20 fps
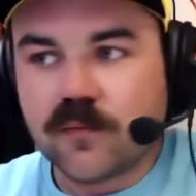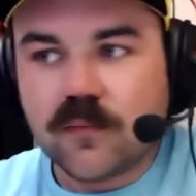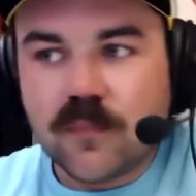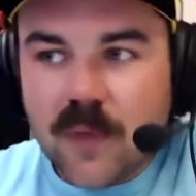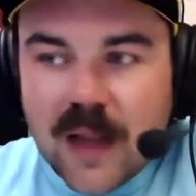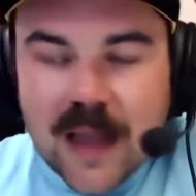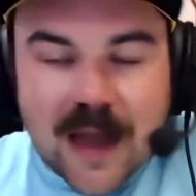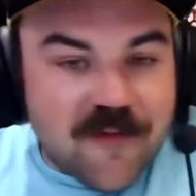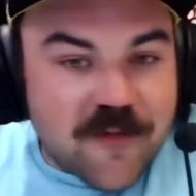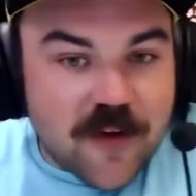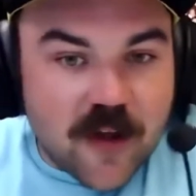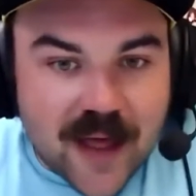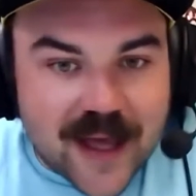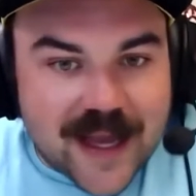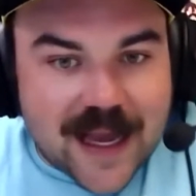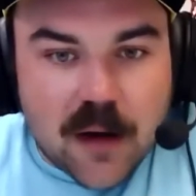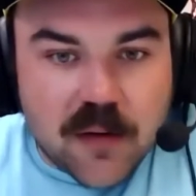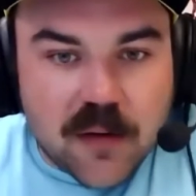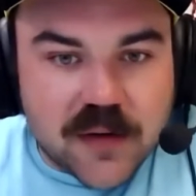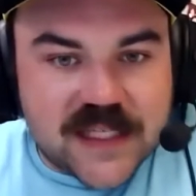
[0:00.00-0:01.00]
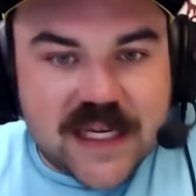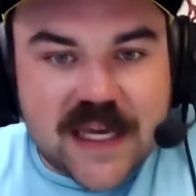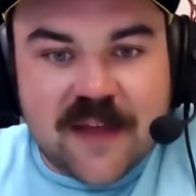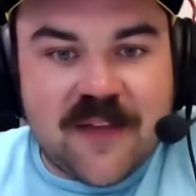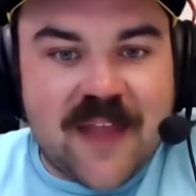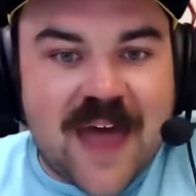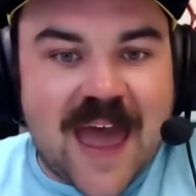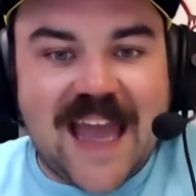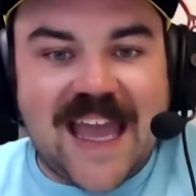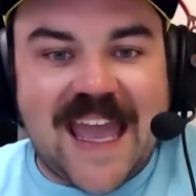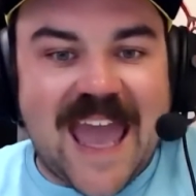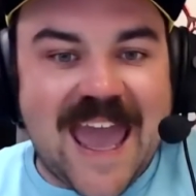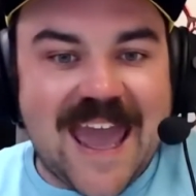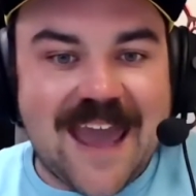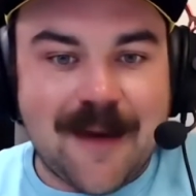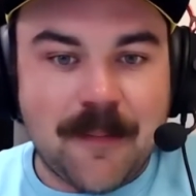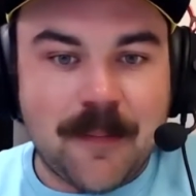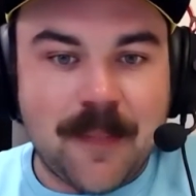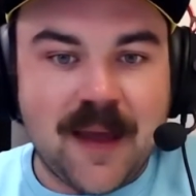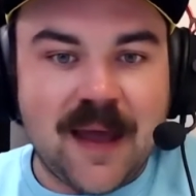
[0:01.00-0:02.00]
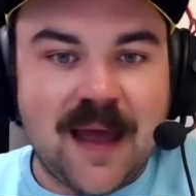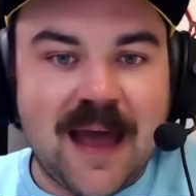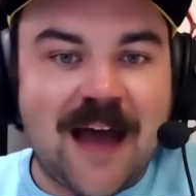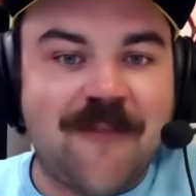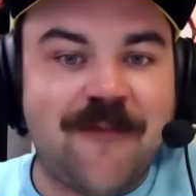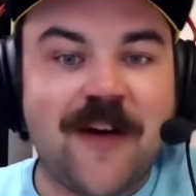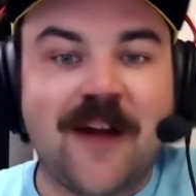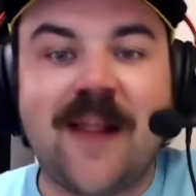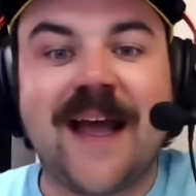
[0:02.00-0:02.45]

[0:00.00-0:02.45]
I felt like I was in that game. I felt